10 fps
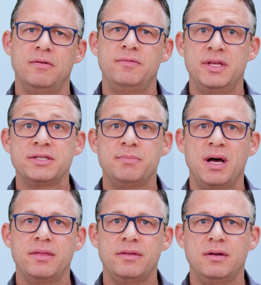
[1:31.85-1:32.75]
this
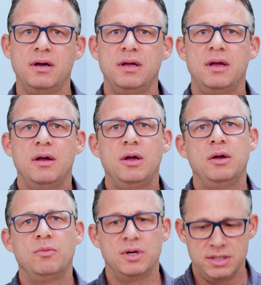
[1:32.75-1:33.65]
month,
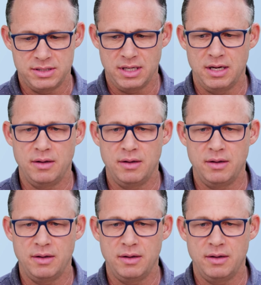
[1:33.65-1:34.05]
it was